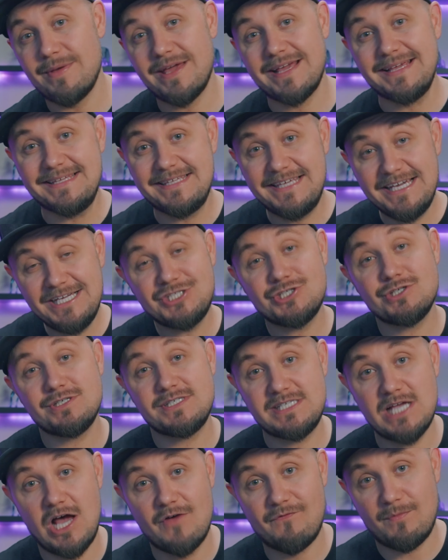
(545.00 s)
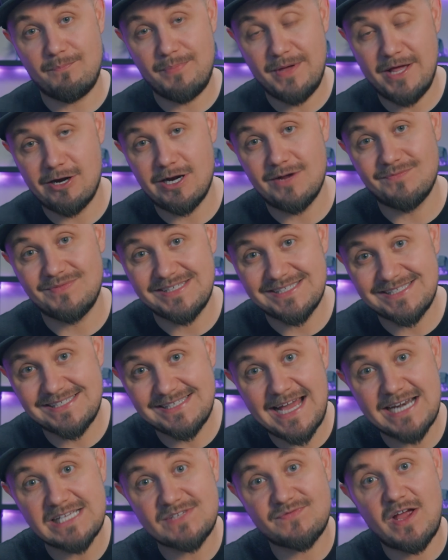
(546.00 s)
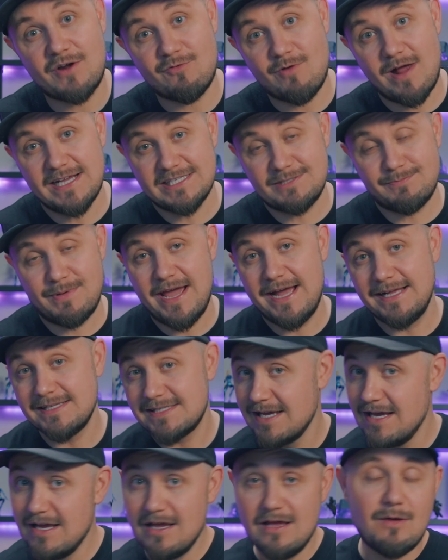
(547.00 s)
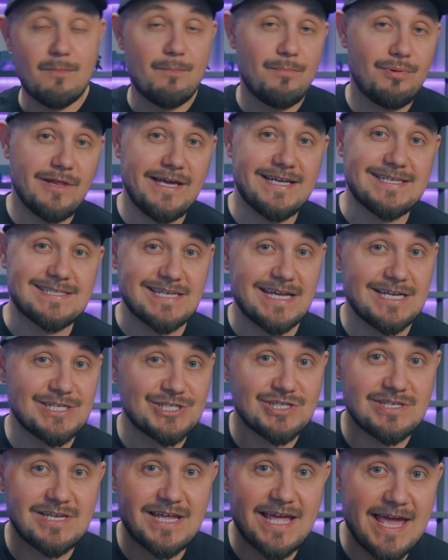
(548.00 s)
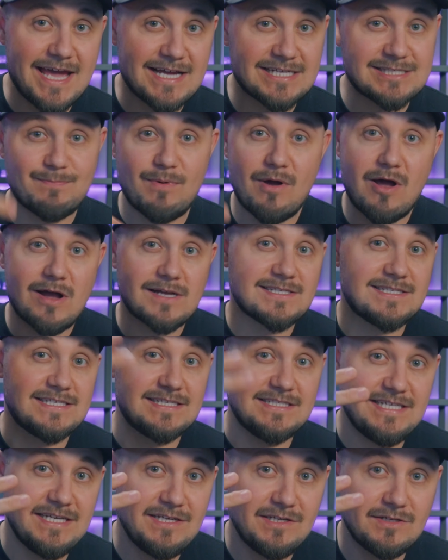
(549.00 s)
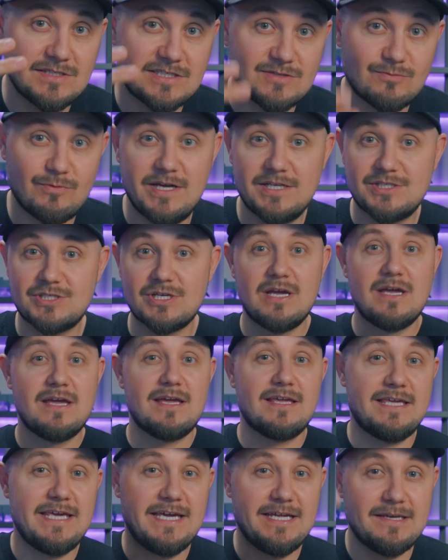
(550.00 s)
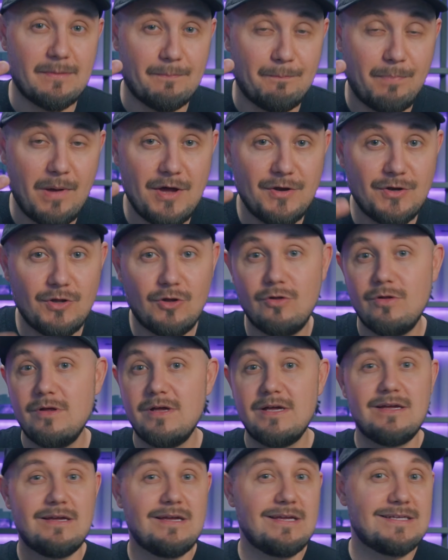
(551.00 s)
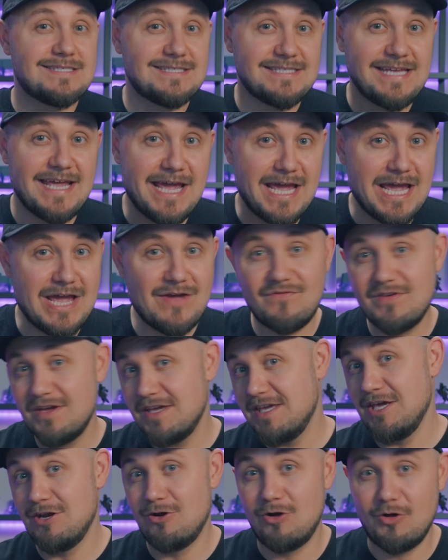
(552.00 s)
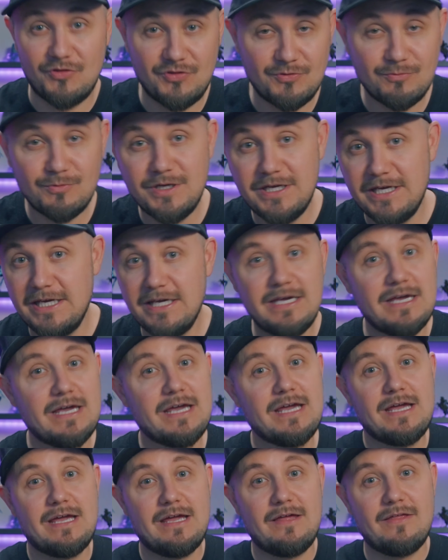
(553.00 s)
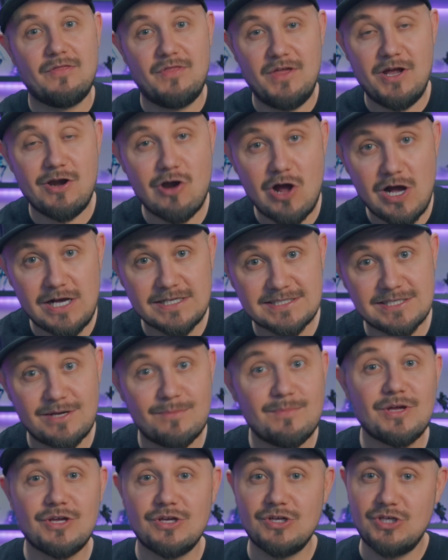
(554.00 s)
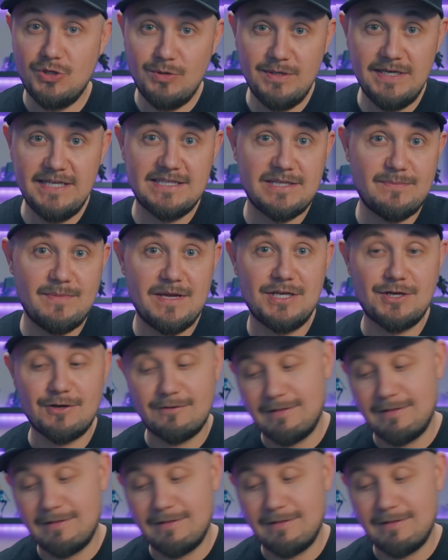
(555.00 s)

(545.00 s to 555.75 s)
and get yourself a pair of these Satisfye RyzePads. PlayStation, Xbox, Nintendo Switch, get a bundle, save, get all 3. They're awesome, you need them in your